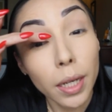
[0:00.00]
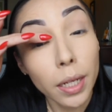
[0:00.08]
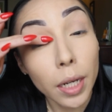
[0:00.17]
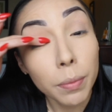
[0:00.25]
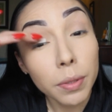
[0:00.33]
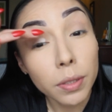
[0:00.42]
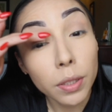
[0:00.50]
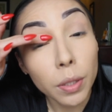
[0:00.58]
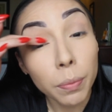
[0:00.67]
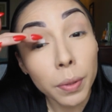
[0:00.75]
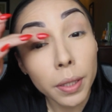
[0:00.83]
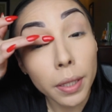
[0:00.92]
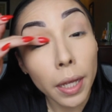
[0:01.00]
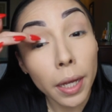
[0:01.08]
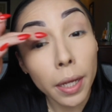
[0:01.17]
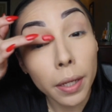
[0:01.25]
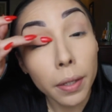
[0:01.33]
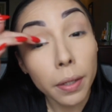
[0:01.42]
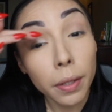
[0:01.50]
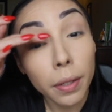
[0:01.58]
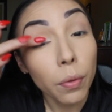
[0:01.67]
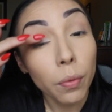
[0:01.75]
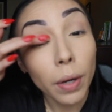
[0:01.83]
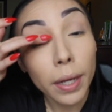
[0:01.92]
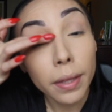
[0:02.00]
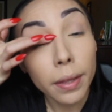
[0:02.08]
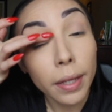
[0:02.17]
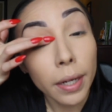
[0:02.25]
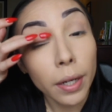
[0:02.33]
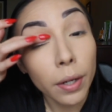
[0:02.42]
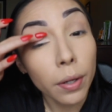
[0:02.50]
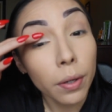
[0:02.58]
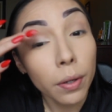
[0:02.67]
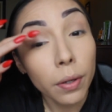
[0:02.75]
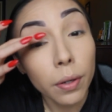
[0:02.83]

And I'm just going to put that right there